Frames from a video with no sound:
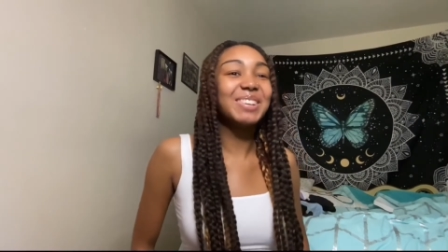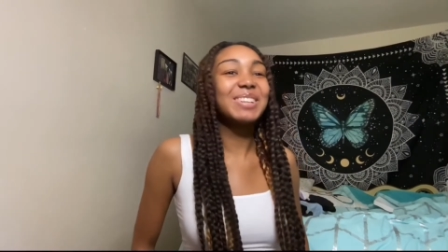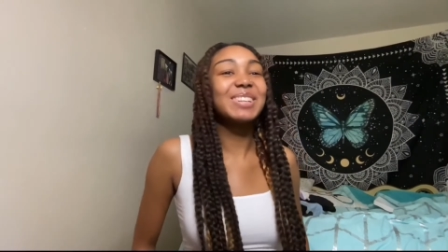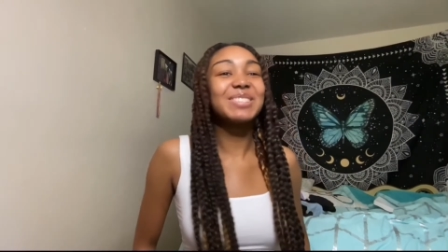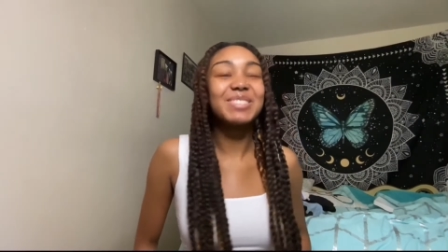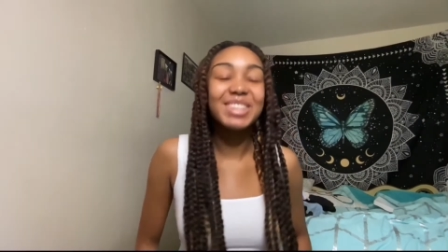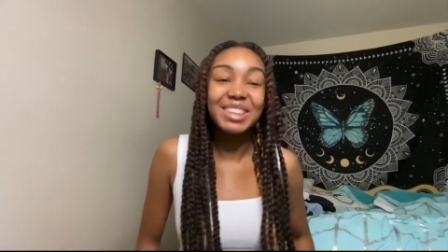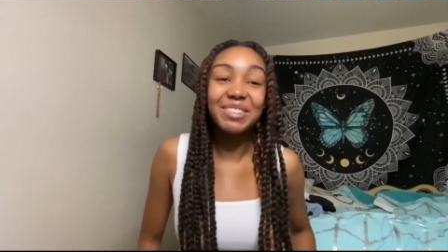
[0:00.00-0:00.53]
Because
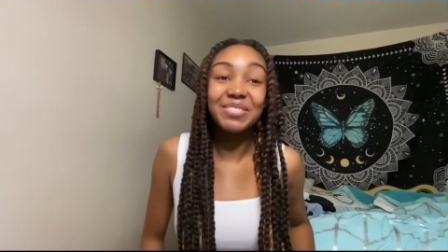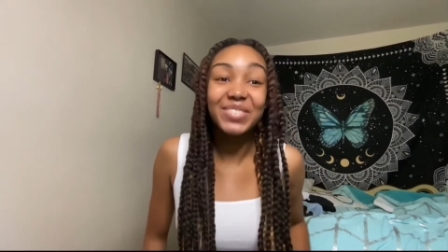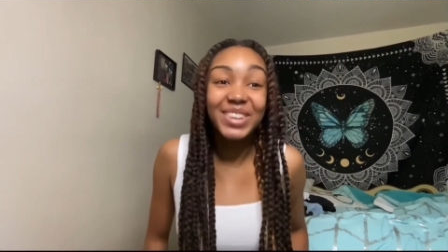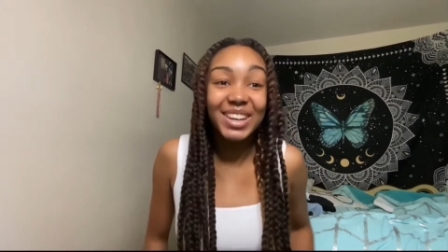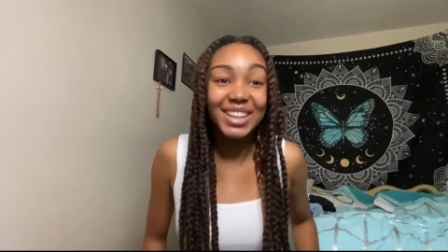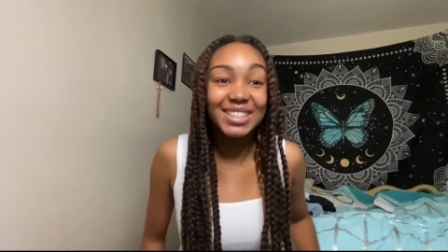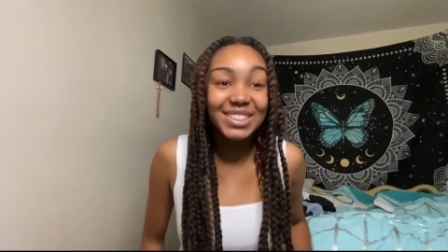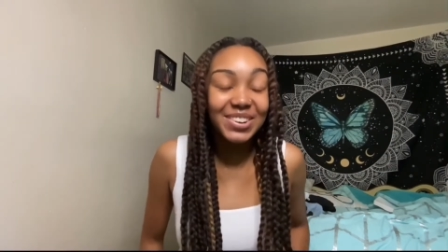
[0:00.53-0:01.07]
what the fuck
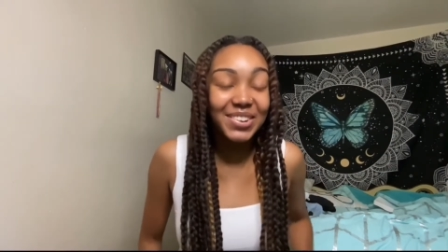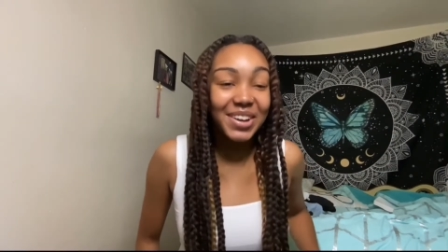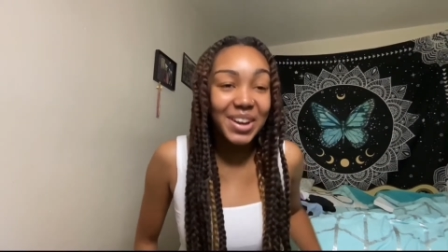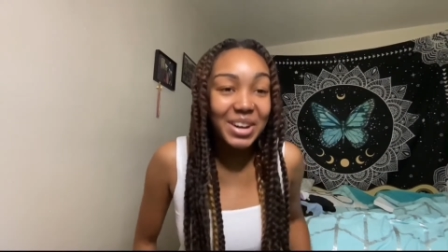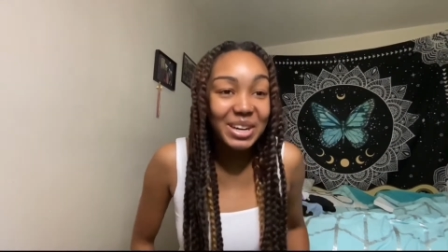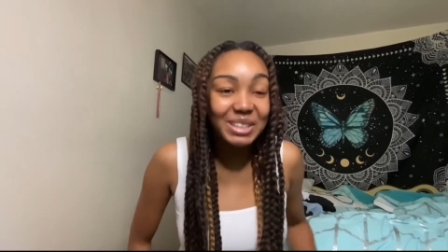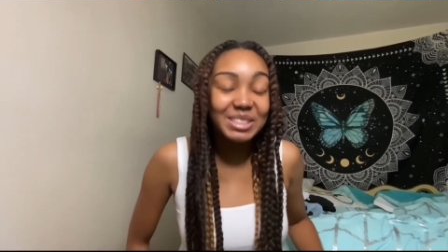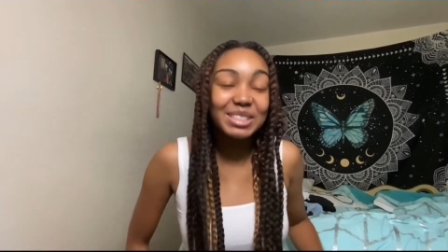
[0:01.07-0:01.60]
is going
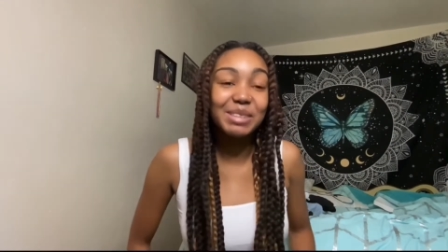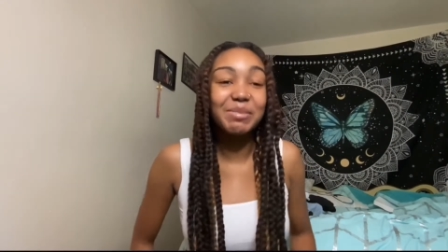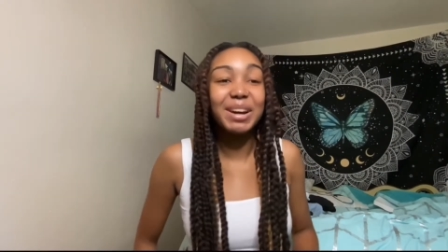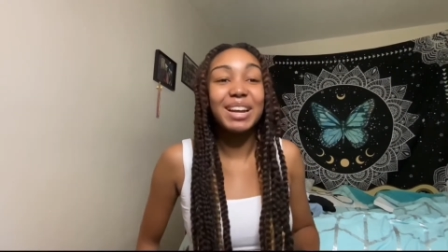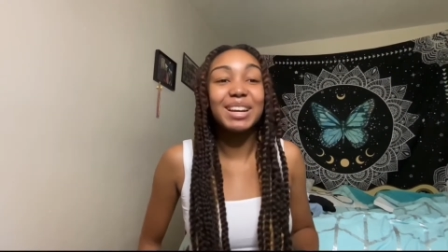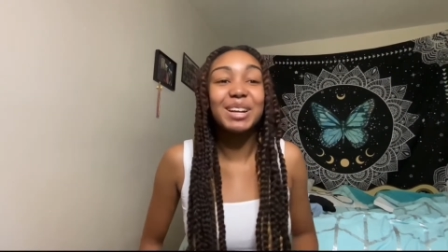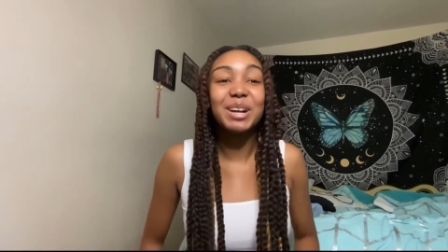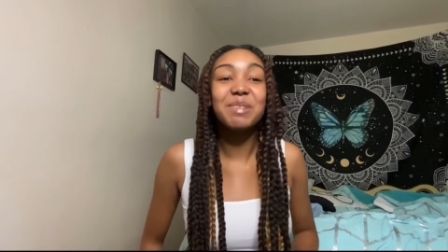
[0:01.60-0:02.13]
on?
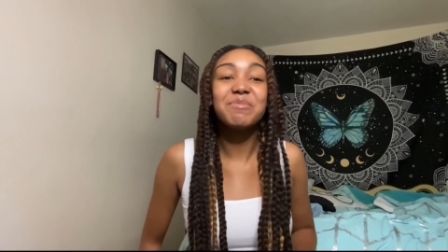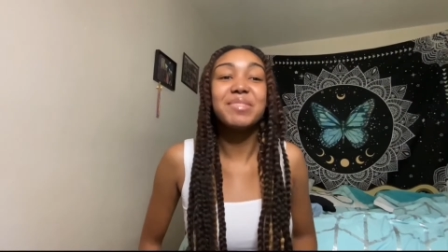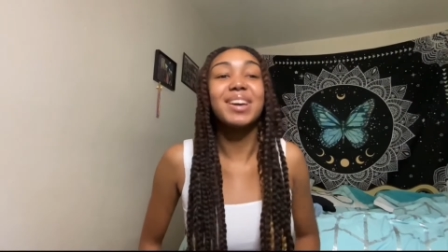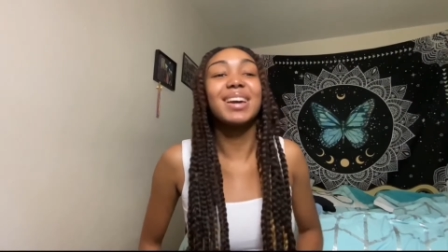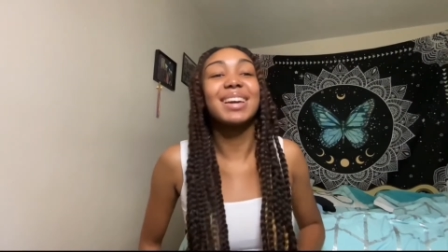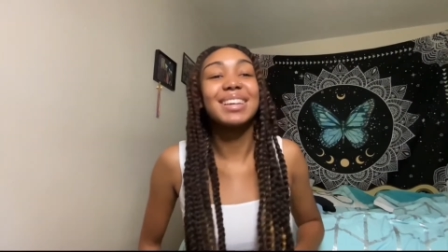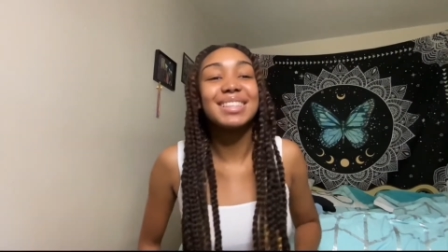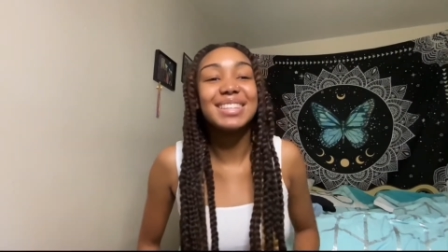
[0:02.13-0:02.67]
Somebody come back
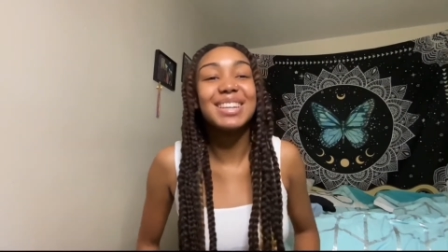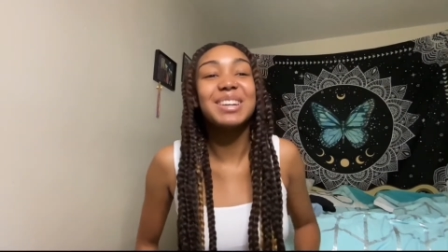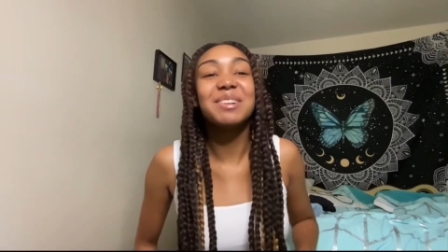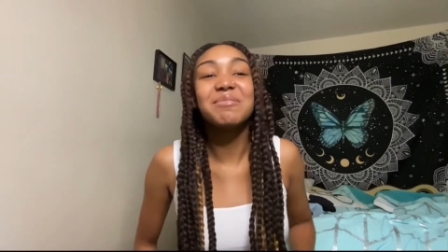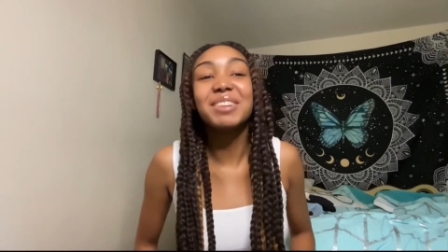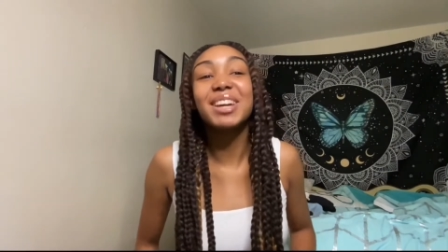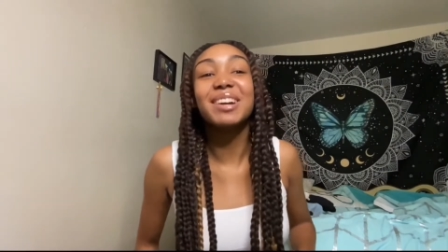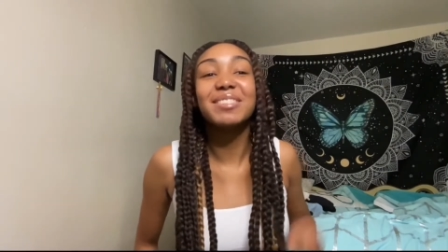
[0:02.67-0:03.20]
and tell
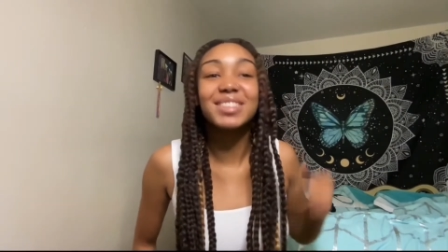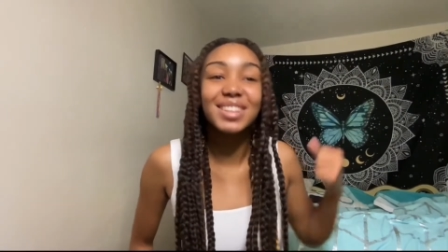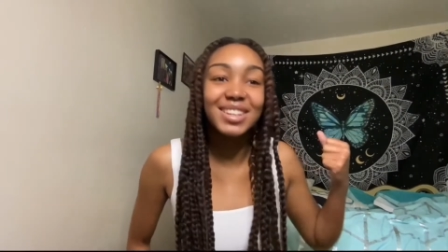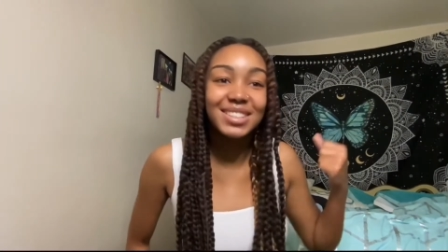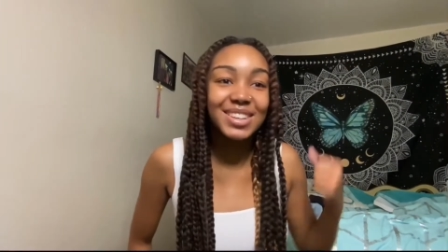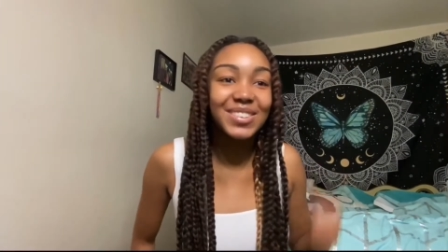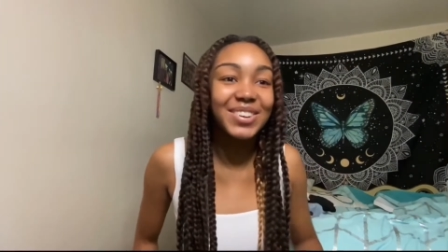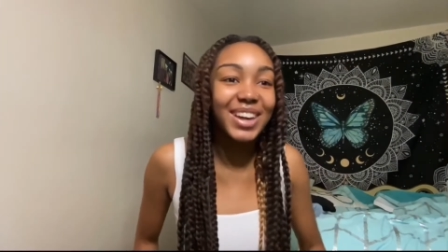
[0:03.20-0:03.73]
me everything's
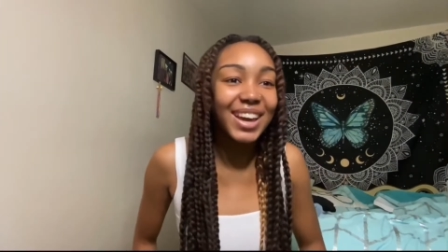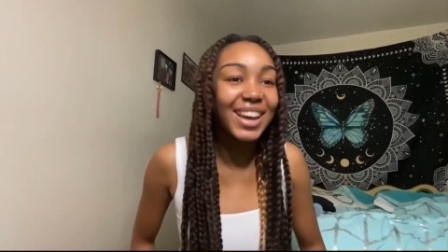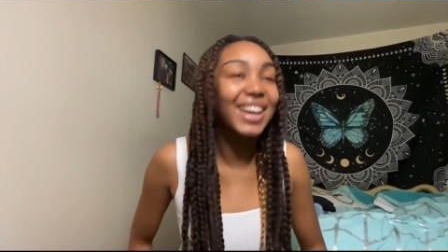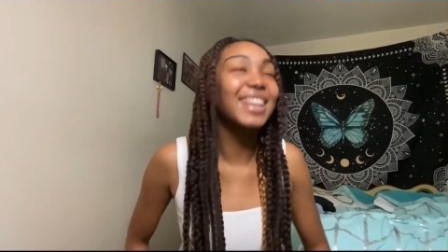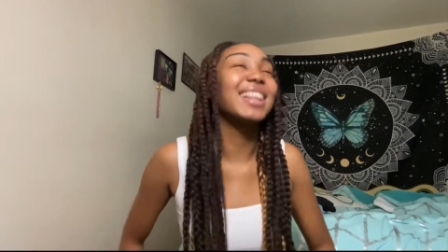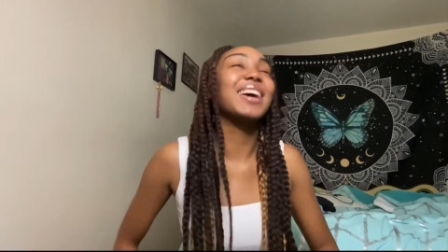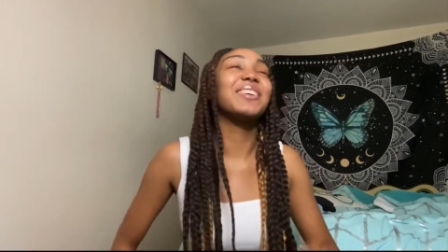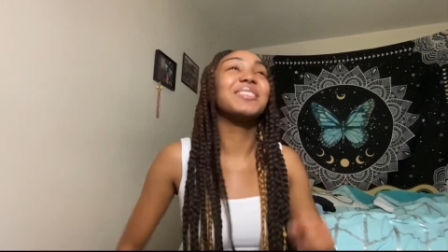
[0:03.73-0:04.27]
okay.
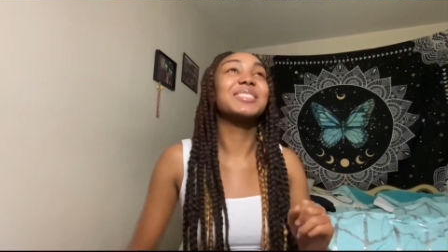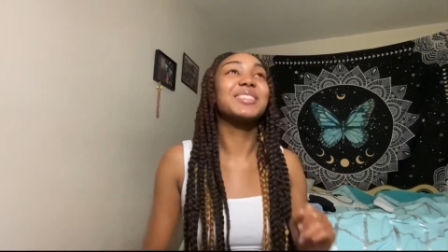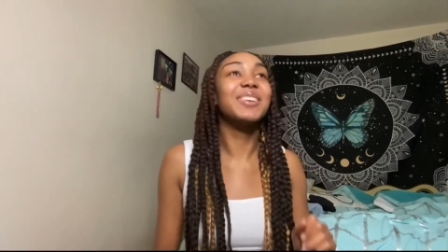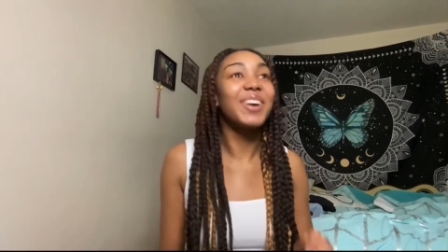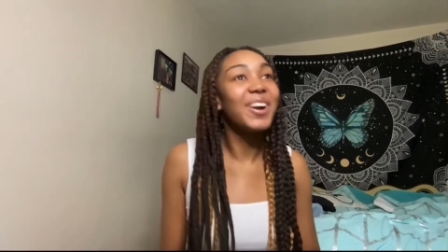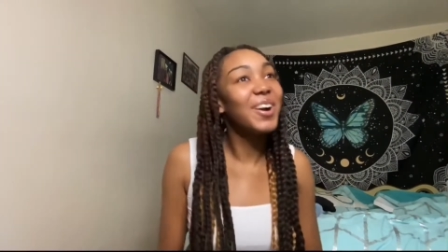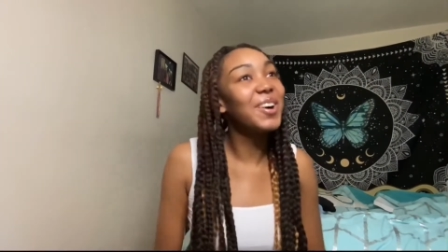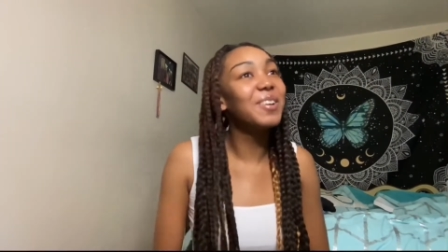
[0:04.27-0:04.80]
Like, what's going
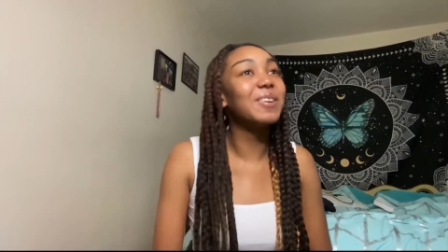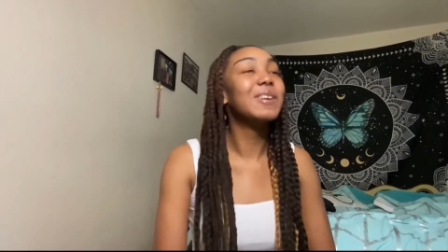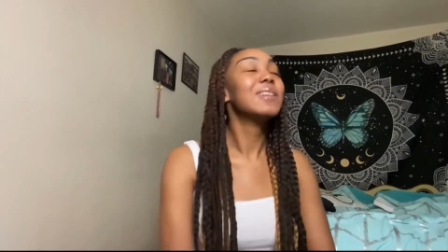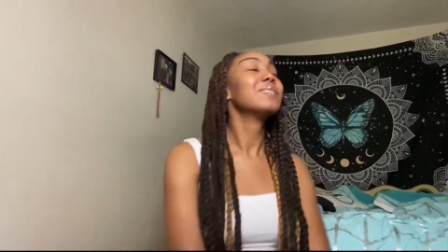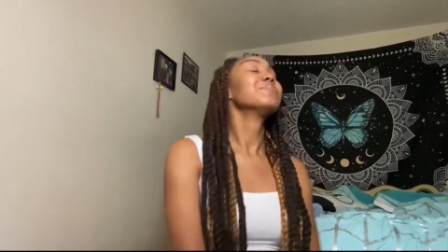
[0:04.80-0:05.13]
on?